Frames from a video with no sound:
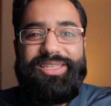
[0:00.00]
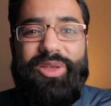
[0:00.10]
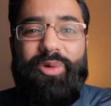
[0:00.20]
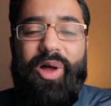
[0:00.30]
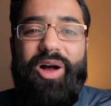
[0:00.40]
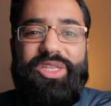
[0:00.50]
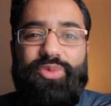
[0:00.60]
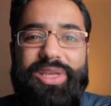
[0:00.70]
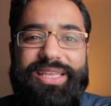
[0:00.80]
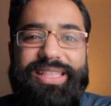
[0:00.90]
So last
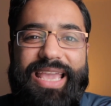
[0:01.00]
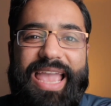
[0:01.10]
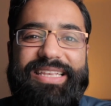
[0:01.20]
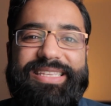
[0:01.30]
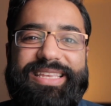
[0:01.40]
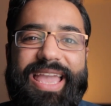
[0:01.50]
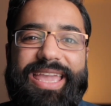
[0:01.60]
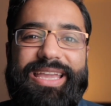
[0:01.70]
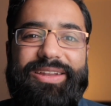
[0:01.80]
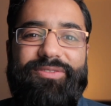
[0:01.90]
week the
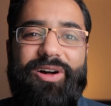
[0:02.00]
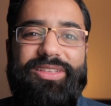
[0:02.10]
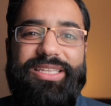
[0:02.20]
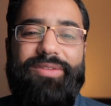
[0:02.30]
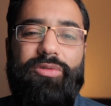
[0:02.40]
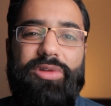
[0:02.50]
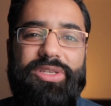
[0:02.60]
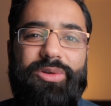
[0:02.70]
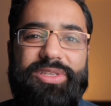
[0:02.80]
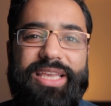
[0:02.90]
ACA advanced level
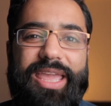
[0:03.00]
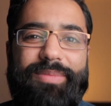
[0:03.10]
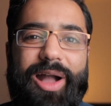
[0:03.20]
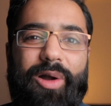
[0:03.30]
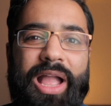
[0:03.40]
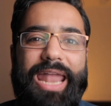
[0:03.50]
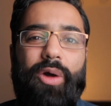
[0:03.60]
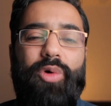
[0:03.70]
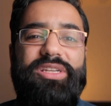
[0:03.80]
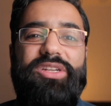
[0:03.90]
results came out and I
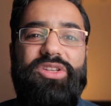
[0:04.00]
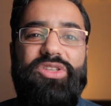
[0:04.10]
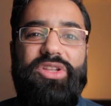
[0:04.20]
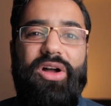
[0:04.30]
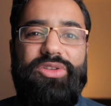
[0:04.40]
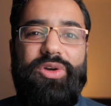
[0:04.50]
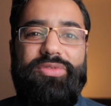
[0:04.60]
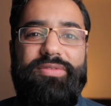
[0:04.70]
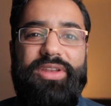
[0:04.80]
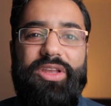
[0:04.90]
wanted to start
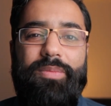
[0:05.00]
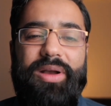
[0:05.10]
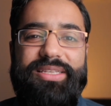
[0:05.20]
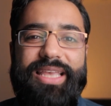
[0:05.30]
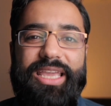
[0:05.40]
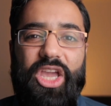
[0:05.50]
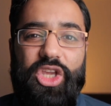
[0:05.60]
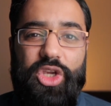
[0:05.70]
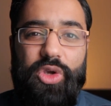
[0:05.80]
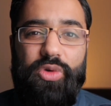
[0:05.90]
off the video by saying a
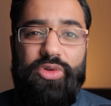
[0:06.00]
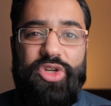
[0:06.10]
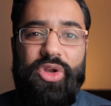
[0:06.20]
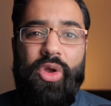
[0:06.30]
huge